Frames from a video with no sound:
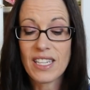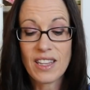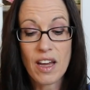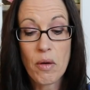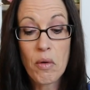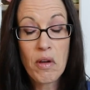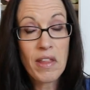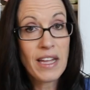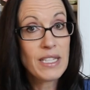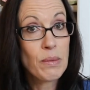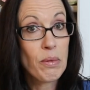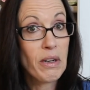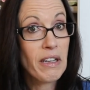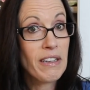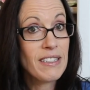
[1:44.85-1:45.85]
I thought, well, that's a
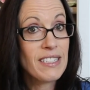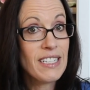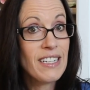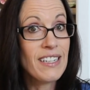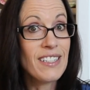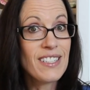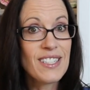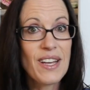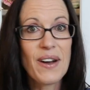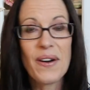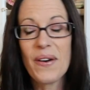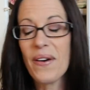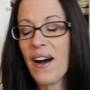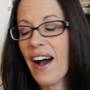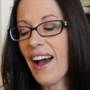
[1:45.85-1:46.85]
pretty good deal.
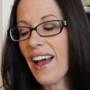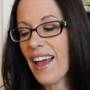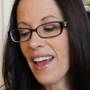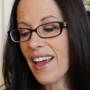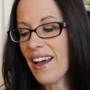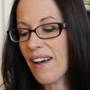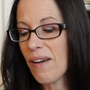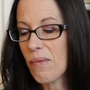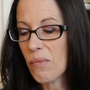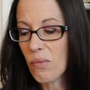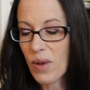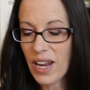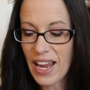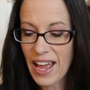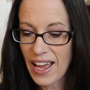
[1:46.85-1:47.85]
So I um,
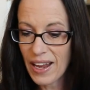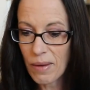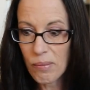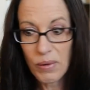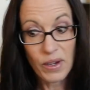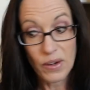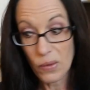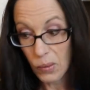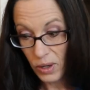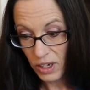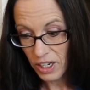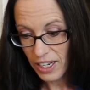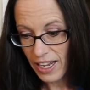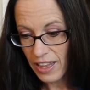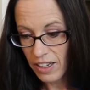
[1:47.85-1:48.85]
went ahead and put an
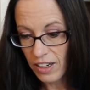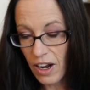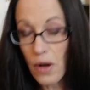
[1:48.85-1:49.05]
order together.